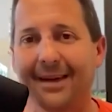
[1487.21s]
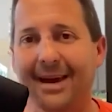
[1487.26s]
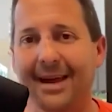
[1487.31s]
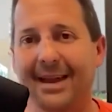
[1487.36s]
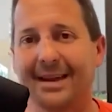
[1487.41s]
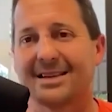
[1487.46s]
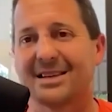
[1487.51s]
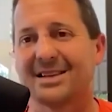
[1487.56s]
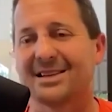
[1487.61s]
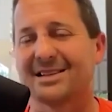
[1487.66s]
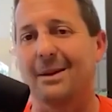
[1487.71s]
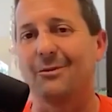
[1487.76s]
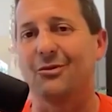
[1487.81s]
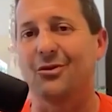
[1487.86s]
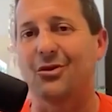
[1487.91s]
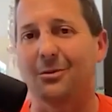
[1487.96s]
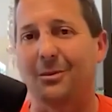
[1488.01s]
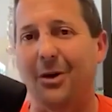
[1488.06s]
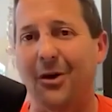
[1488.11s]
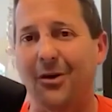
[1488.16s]
And it's the same
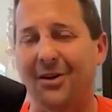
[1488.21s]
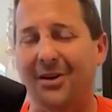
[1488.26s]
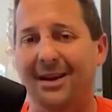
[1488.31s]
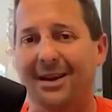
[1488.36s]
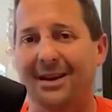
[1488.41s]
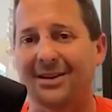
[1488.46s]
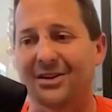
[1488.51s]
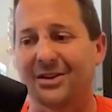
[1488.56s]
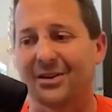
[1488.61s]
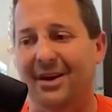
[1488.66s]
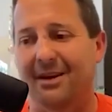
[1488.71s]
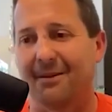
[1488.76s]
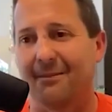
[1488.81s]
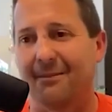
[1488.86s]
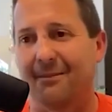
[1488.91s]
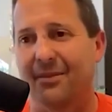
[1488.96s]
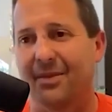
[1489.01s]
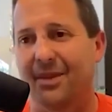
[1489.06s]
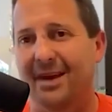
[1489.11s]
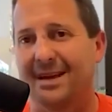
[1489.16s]
with your marketing. It's like
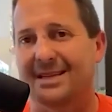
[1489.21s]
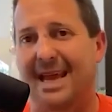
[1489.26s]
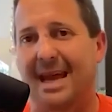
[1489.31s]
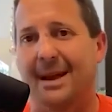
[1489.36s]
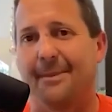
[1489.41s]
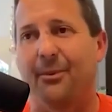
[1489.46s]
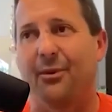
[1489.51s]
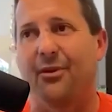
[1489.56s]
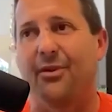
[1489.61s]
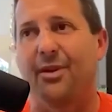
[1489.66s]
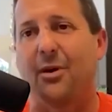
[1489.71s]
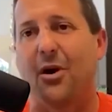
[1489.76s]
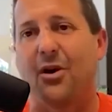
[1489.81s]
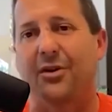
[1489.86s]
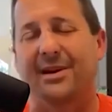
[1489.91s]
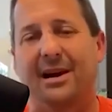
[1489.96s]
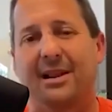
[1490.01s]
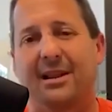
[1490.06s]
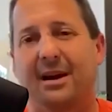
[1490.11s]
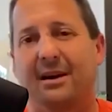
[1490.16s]
the example in the
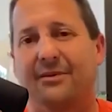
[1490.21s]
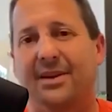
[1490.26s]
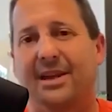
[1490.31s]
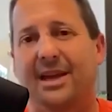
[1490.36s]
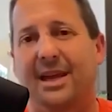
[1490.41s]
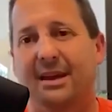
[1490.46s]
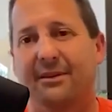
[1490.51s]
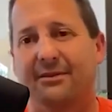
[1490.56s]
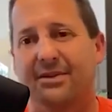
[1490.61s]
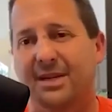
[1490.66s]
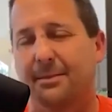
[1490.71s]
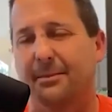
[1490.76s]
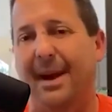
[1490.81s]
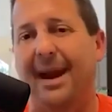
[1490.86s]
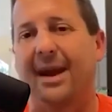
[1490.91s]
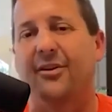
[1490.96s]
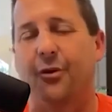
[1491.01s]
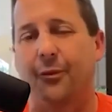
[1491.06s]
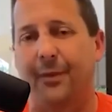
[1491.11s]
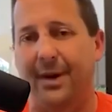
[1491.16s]
marketing I love to give is a
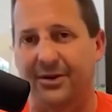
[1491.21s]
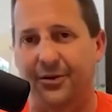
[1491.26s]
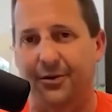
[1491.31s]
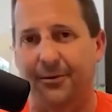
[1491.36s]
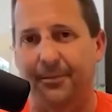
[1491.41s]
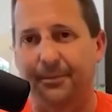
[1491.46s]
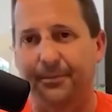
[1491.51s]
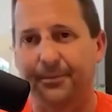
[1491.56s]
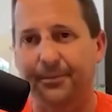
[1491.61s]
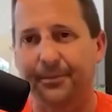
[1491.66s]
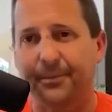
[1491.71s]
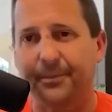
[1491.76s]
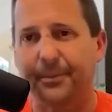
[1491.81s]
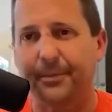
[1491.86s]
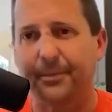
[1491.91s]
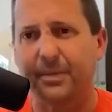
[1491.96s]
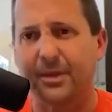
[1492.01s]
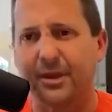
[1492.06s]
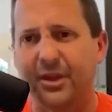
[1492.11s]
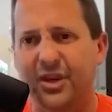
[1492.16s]
band director.
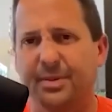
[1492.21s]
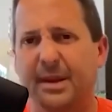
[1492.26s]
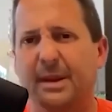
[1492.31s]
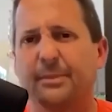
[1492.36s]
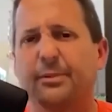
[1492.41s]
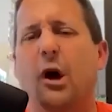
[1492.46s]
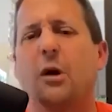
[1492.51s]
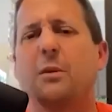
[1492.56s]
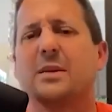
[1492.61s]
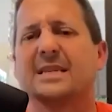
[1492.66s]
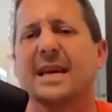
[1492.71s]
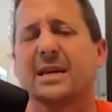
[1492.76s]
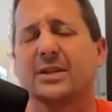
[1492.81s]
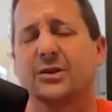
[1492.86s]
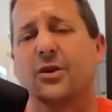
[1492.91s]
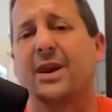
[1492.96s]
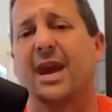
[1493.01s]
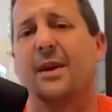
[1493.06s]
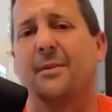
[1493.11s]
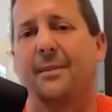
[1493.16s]
Because people always
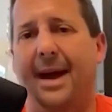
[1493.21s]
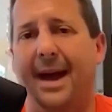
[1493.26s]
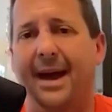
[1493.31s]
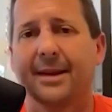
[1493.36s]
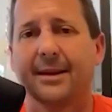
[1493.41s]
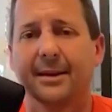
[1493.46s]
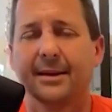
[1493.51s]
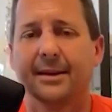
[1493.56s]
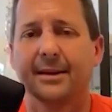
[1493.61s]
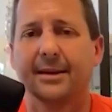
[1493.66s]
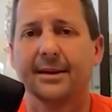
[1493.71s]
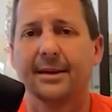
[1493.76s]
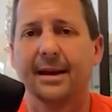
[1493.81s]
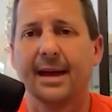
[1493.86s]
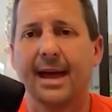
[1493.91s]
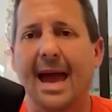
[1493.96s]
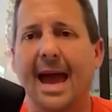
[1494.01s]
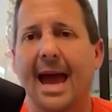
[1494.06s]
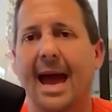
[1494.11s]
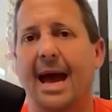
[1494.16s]
ask, okay, Matt,
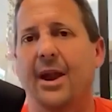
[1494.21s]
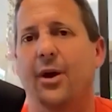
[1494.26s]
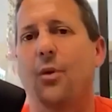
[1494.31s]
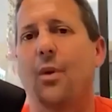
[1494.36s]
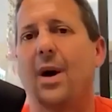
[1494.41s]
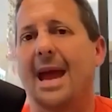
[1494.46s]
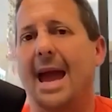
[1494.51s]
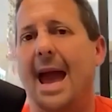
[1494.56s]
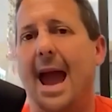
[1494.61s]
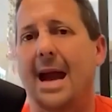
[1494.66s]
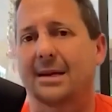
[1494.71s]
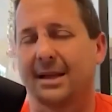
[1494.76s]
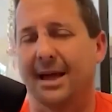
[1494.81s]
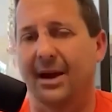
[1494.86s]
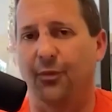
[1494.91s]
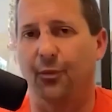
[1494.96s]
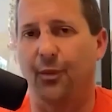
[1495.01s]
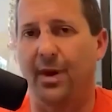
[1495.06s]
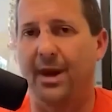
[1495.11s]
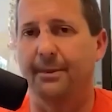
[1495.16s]
How do I act
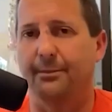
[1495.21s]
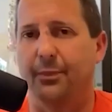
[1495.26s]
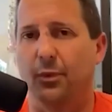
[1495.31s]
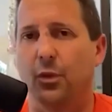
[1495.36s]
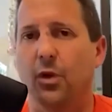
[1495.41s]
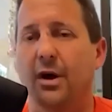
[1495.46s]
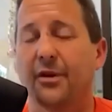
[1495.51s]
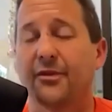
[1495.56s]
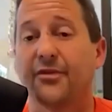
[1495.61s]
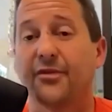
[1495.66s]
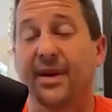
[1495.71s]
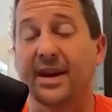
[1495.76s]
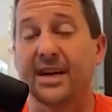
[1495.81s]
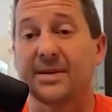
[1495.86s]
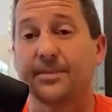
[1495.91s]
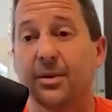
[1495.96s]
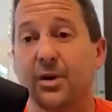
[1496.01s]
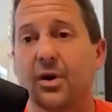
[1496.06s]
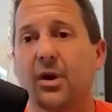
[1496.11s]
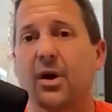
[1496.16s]
like Red Bull on
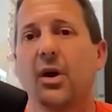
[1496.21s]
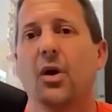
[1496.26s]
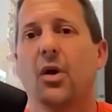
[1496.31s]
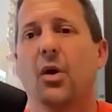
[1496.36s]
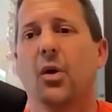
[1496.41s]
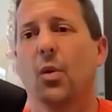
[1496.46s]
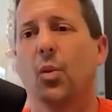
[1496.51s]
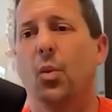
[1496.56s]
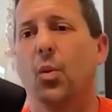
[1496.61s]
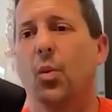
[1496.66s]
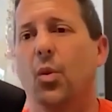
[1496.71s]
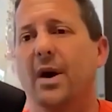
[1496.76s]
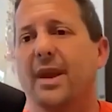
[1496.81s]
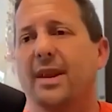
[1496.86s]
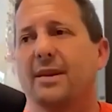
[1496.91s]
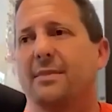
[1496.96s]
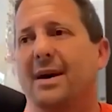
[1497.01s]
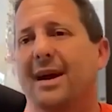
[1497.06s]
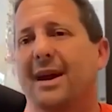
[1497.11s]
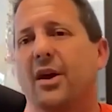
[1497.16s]
Facebook? What
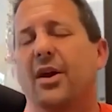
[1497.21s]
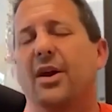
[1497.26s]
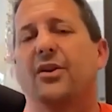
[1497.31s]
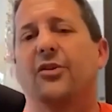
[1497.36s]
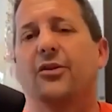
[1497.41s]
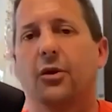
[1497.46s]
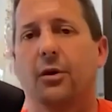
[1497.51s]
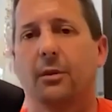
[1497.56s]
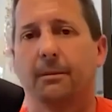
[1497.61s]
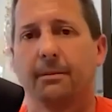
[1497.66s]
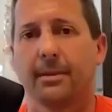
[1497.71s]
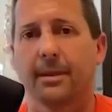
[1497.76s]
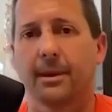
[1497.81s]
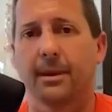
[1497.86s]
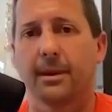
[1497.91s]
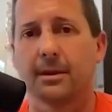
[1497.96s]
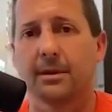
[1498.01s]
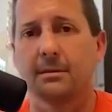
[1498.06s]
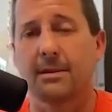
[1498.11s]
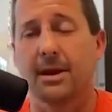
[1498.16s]
am I going to do? I'm
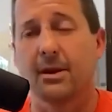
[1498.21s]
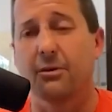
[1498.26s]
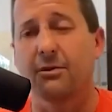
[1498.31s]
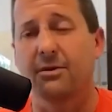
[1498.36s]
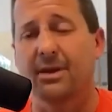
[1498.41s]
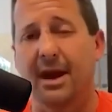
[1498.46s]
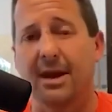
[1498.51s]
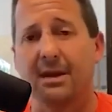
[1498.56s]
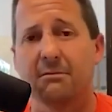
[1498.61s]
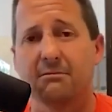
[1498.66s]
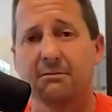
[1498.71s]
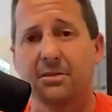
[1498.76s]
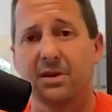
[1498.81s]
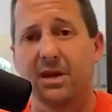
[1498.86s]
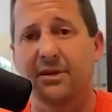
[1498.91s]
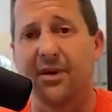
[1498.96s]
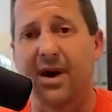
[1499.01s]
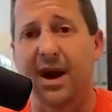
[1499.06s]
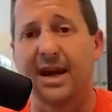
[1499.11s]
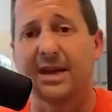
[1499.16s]
like, okay, do
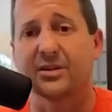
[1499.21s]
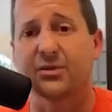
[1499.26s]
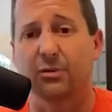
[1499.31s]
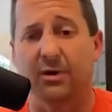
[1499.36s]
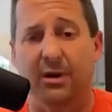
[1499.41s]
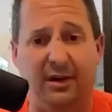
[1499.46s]
you have a high school?